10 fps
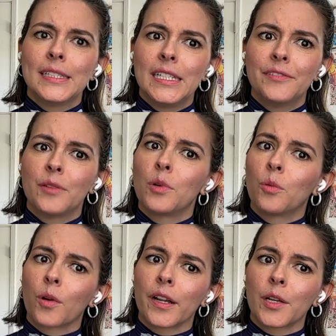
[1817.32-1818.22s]
we leave and we
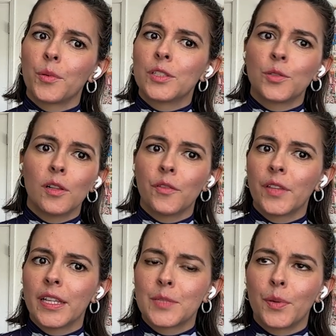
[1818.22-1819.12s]
work and we do all of
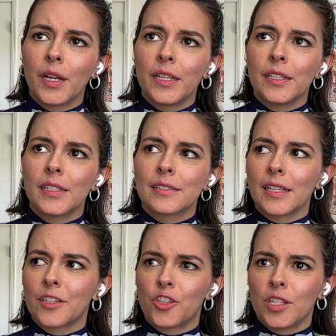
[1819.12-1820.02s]
this, but it's
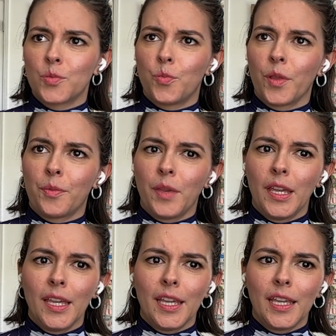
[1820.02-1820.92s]
like she's with
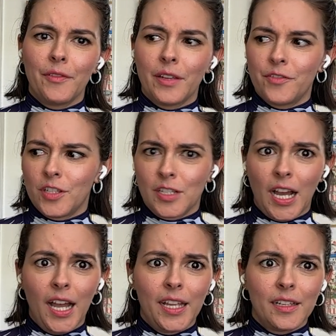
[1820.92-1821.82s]
me, even if she's
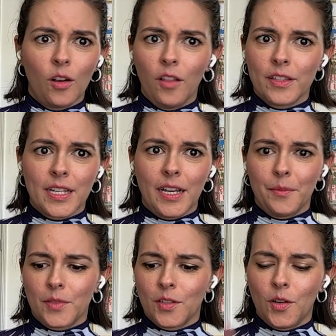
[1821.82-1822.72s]
not, all the
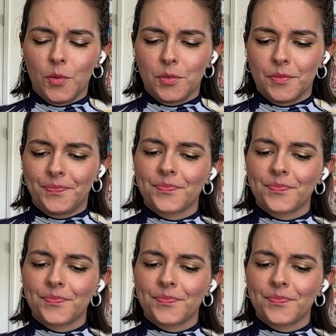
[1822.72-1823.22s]
time. So.